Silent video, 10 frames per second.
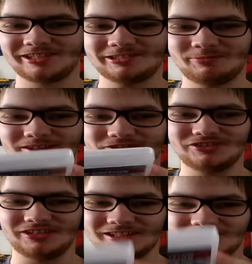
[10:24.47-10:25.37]

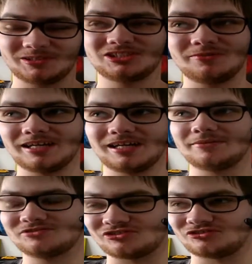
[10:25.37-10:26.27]
especially when it
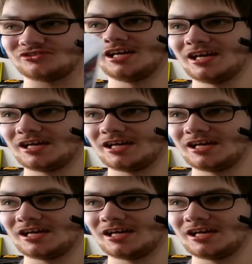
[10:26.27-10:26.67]
comes to